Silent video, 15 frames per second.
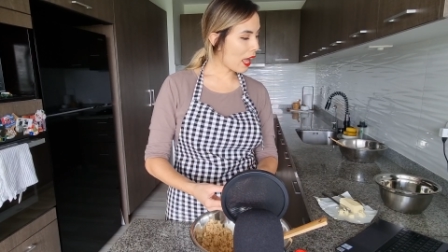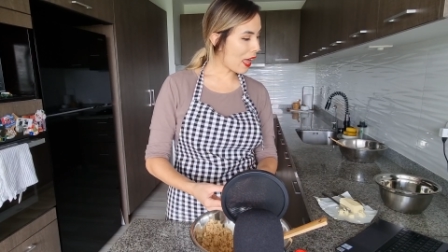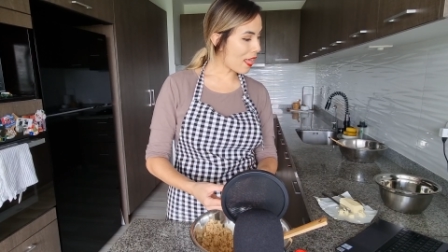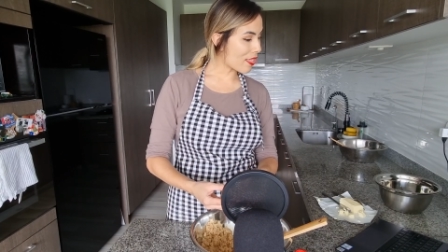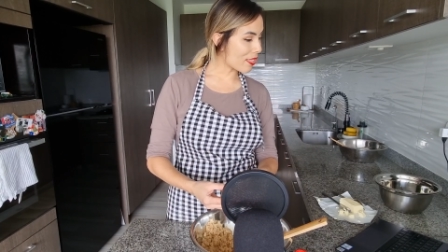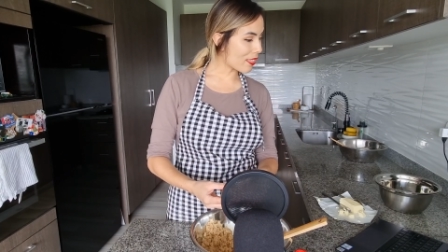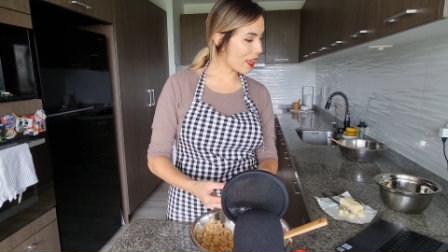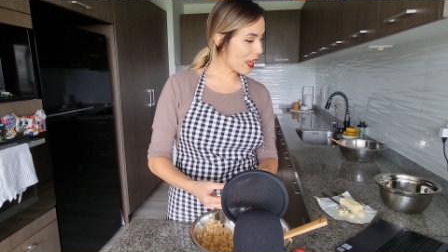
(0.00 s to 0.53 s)

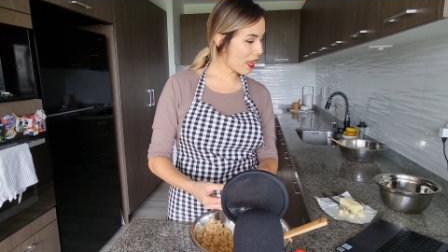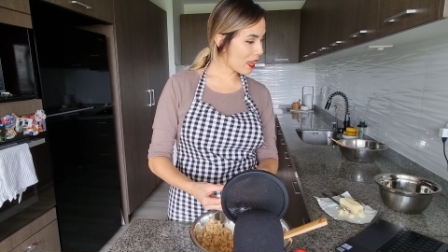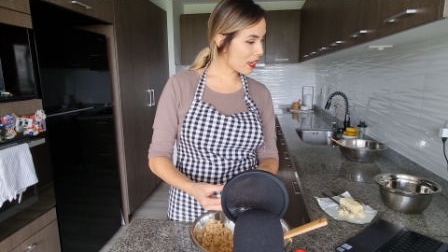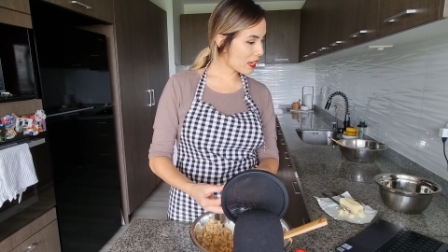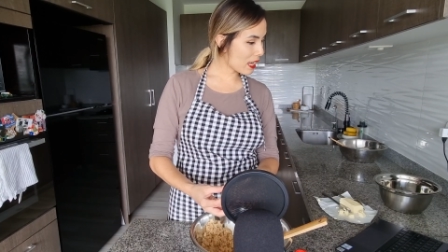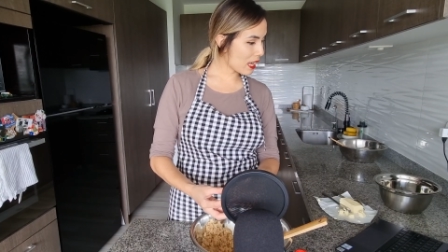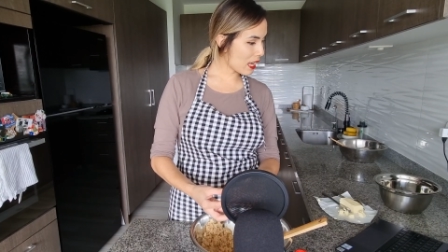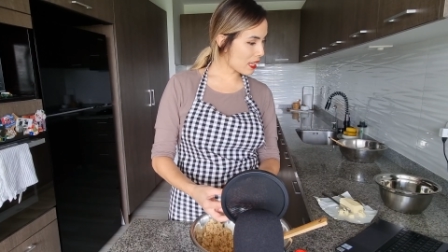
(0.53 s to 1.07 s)
And
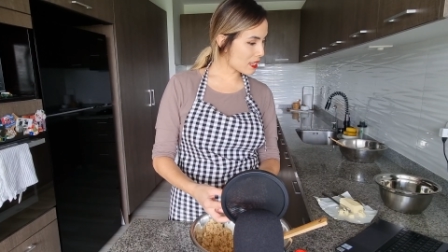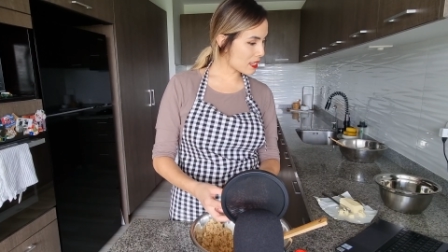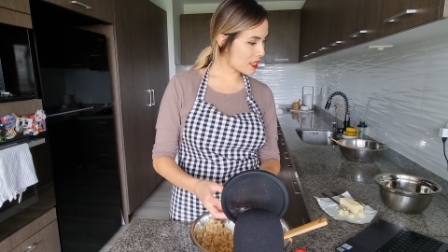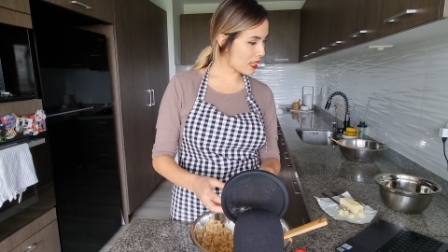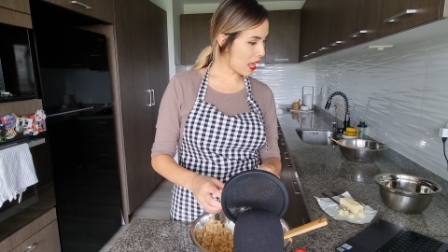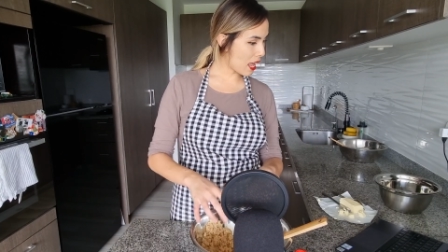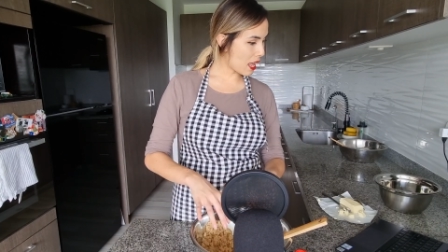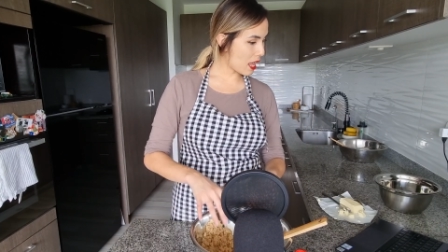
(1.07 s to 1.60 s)
then it
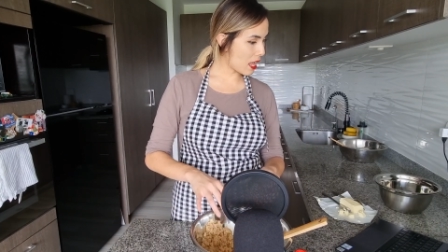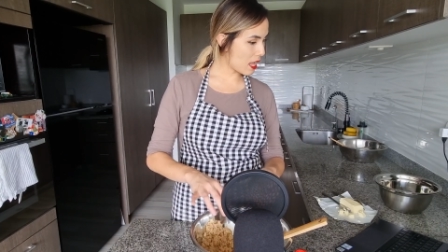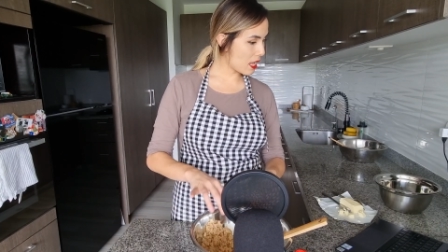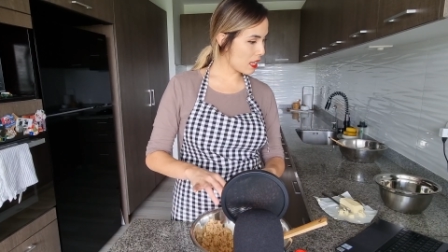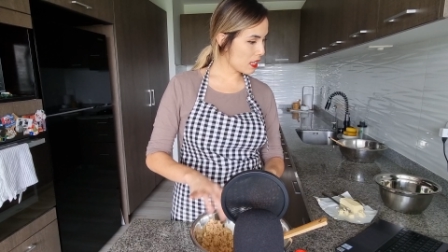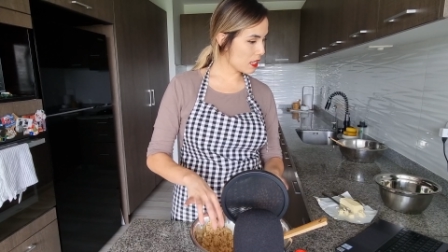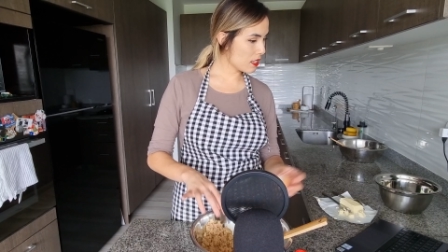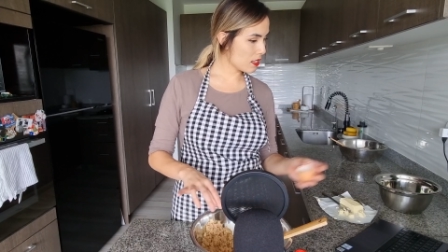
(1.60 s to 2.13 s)

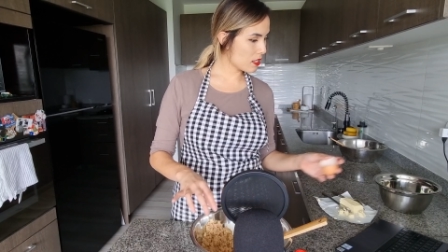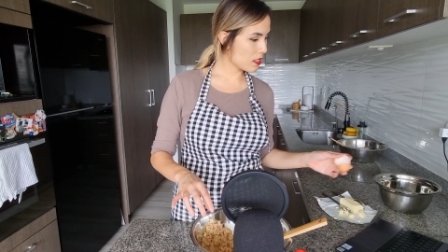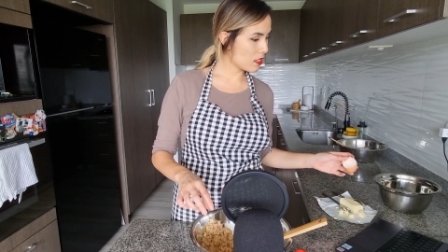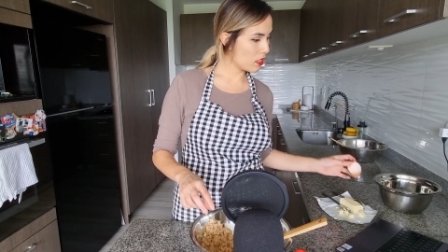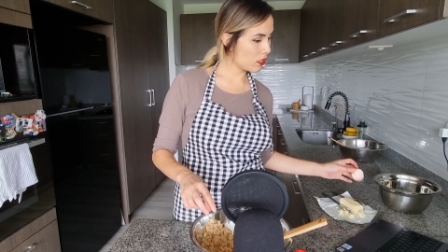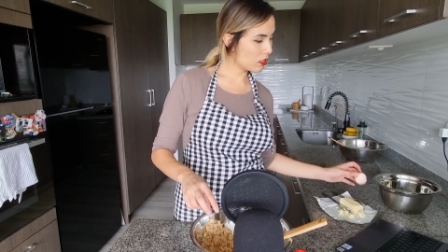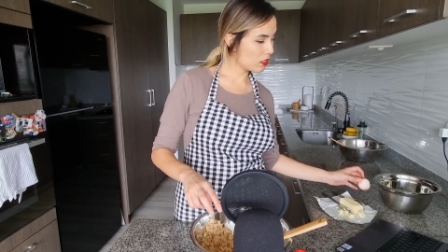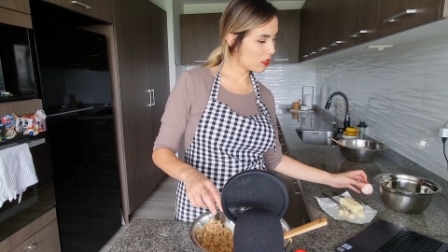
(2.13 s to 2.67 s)
says
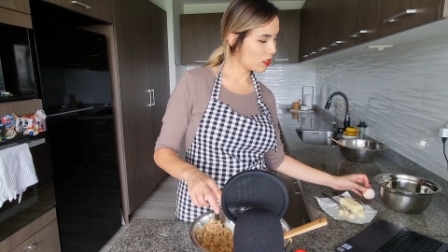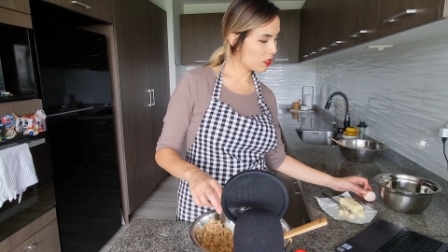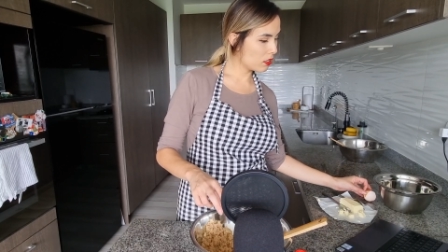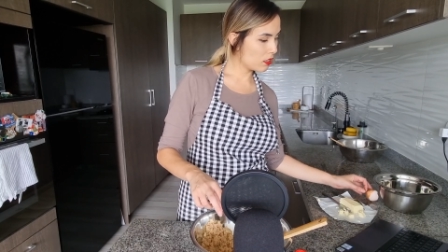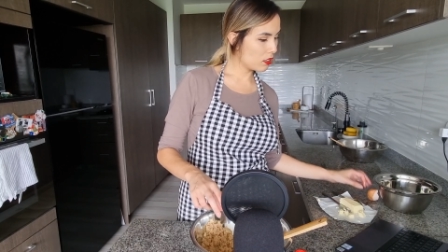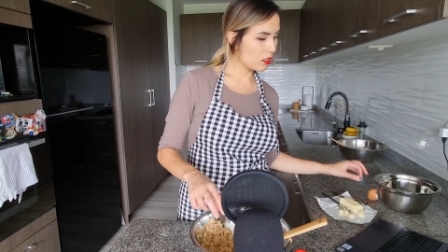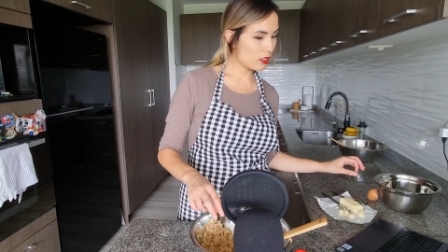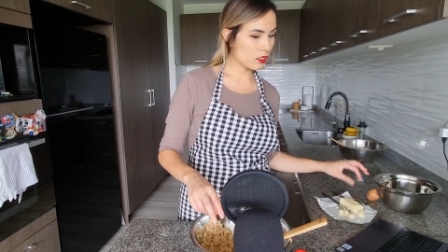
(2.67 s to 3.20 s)

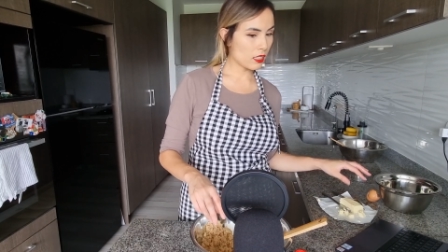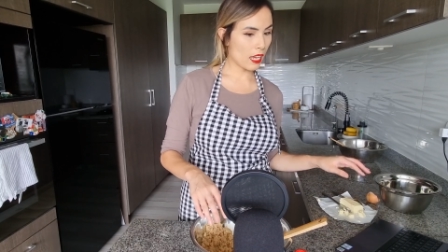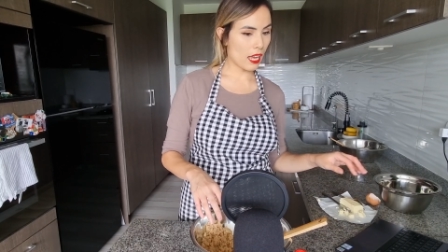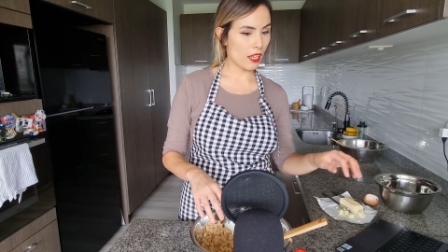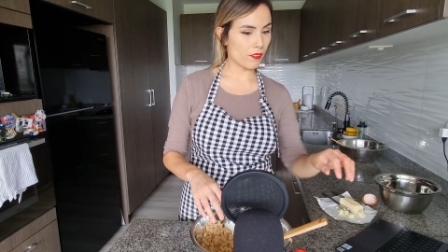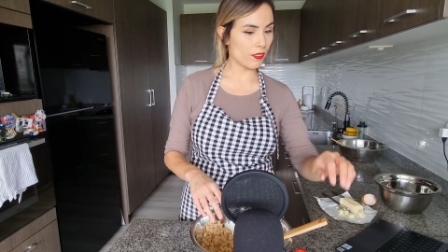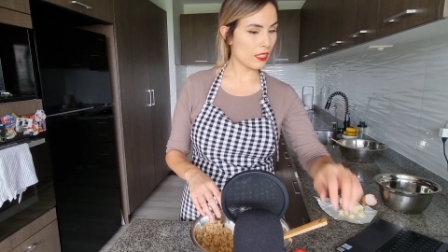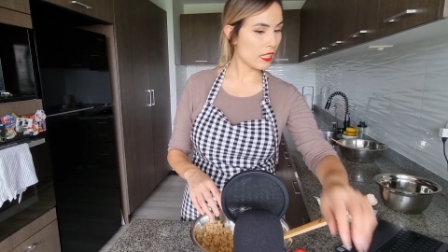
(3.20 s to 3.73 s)
to
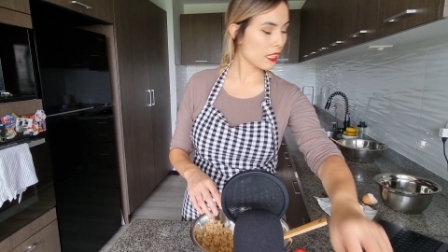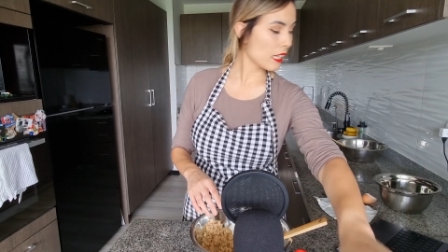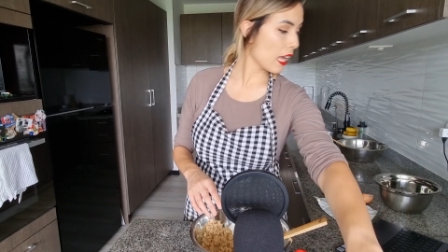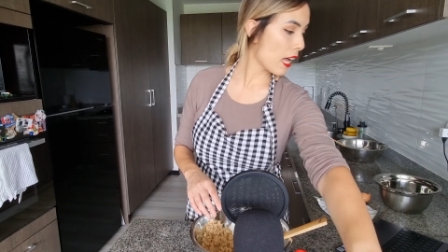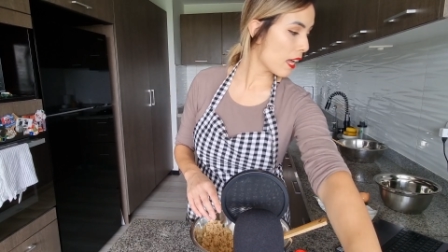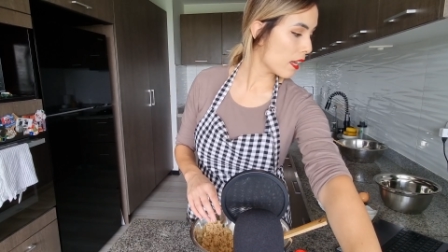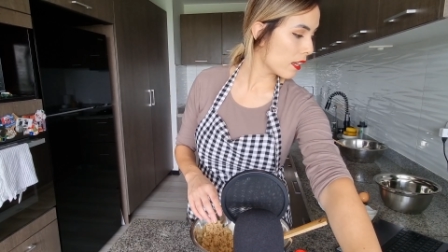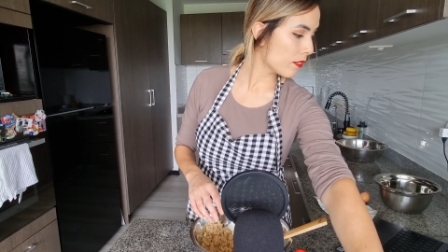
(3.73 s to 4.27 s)
add
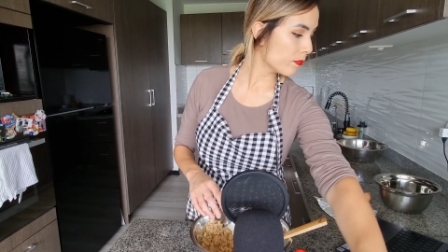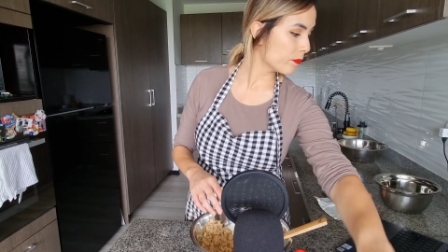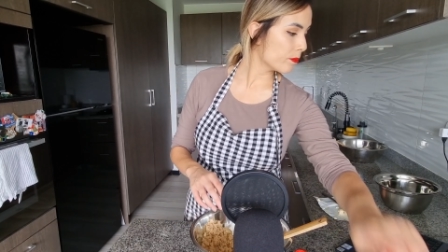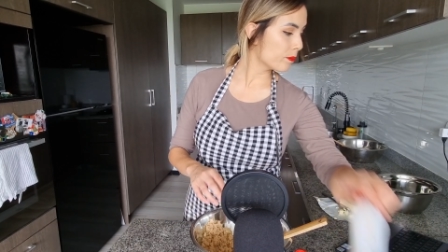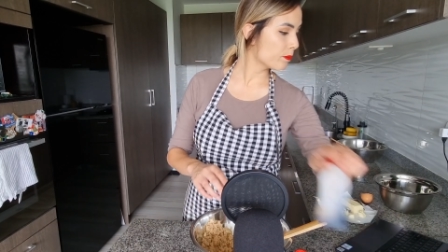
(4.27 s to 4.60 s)
vanilla.